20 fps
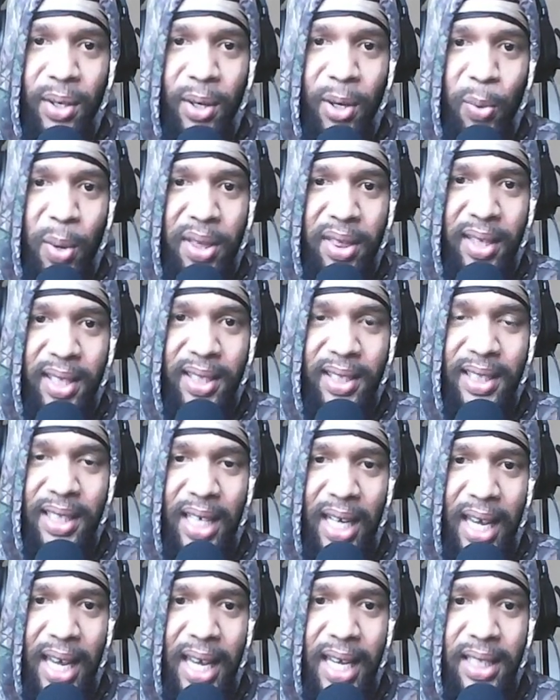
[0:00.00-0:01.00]
You're with the
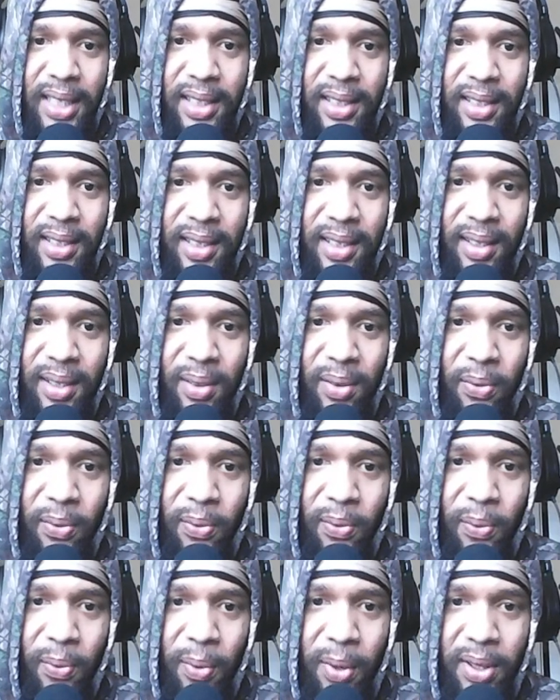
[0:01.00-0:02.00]
snakes?
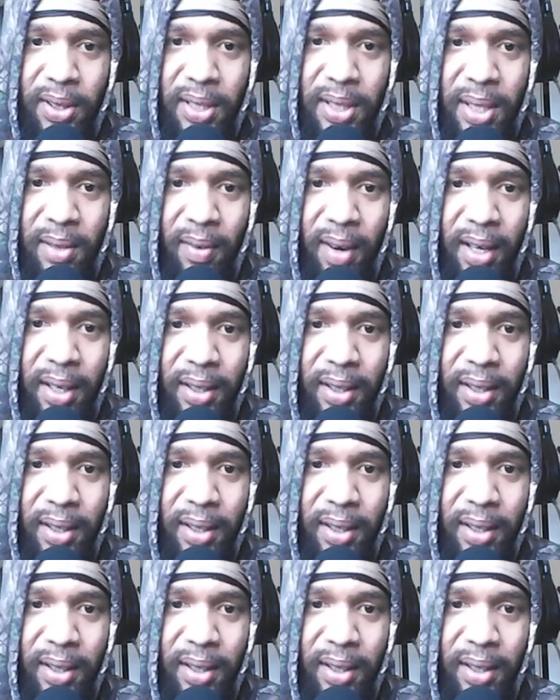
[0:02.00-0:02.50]
Where'd the